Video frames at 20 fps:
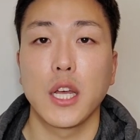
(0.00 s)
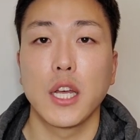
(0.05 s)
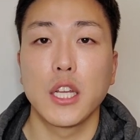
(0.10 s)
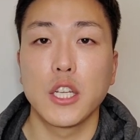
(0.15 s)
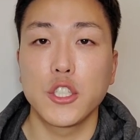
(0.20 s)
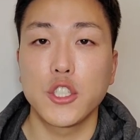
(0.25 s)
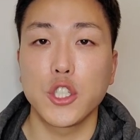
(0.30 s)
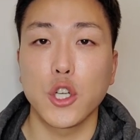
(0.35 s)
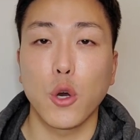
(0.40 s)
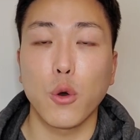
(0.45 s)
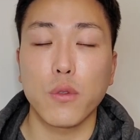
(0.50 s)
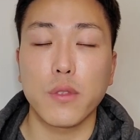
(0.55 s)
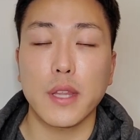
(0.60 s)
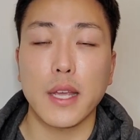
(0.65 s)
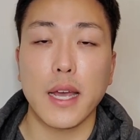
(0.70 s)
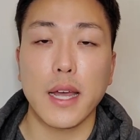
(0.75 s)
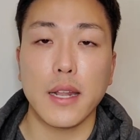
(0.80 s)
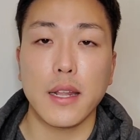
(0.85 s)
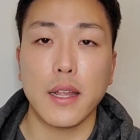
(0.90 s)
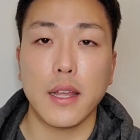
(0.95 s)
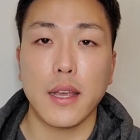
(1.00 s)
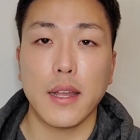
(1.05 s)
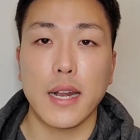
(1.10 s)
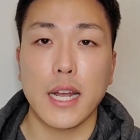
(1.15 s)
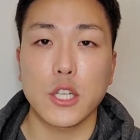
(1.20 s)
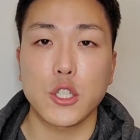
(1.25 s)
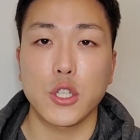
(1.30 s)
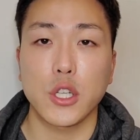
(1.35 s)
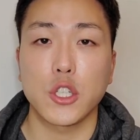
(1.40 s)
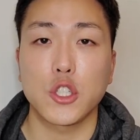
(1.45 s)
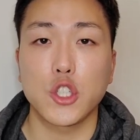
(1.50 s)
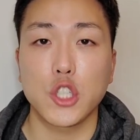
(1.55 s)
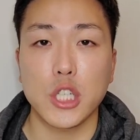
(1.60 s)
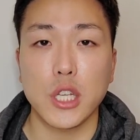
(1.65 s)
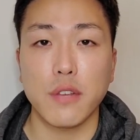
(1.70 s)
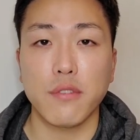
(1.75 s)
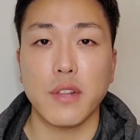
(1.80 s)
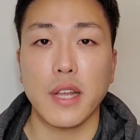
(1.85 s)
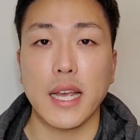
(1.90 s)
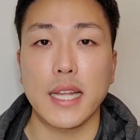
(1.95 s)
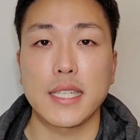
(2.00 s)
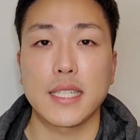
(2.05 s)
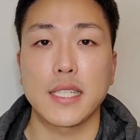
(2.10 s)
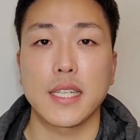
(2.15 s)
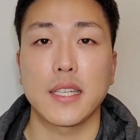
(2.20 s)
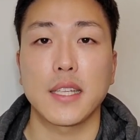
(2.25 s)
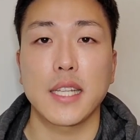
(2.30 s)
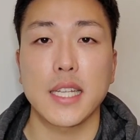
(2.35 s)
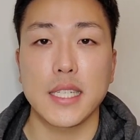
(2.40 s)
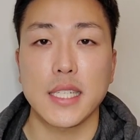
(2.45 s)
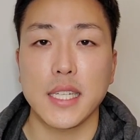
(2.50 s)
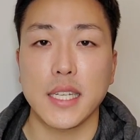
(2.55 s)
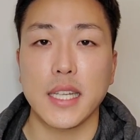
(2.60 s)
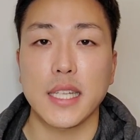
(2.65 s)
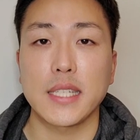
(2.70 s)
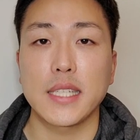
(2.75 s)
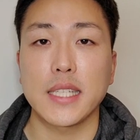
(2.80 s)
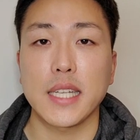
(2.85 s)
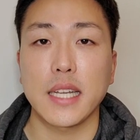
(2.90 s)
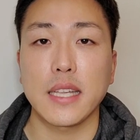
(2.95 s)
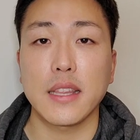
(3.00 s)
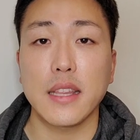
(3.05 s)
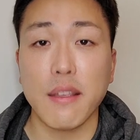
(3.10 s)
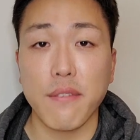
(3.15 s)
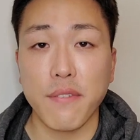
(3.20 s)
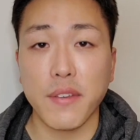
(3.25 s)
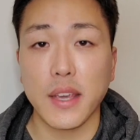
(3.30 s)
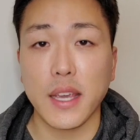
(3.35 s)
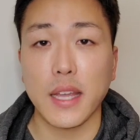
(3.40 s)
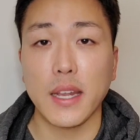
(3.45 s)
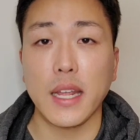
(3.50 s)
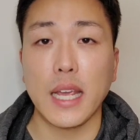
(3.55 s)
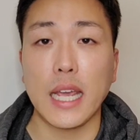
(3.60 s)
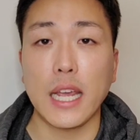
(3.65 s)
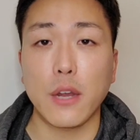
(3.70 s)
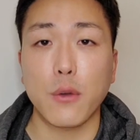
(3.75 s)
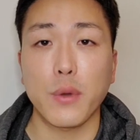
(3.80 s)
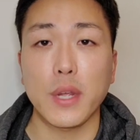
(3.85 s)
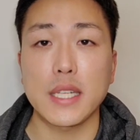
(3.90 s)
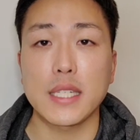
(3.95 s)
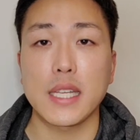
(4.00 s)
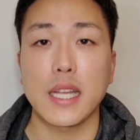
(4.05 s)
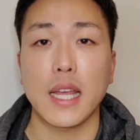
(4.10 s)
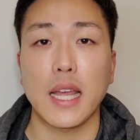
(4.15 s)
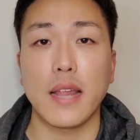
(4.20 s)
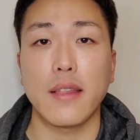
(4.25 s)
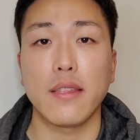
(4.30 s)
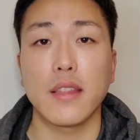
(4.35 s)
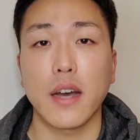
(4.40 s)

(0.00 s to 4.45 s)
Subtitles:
showed that it actually achieved a statistically significant increase in